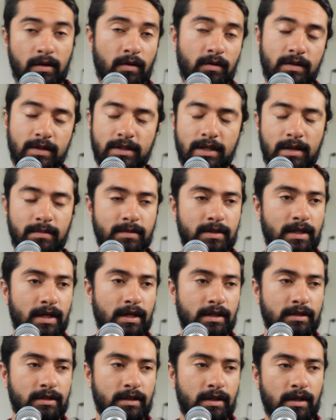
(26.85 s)
or the same
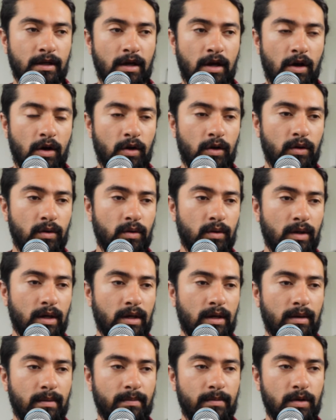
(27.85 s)
sex who
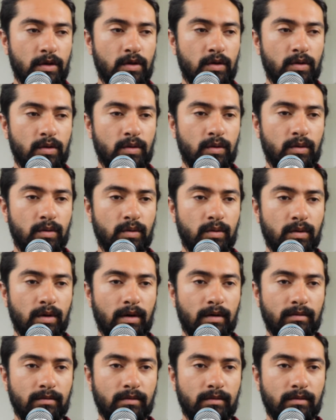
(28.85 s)
um, you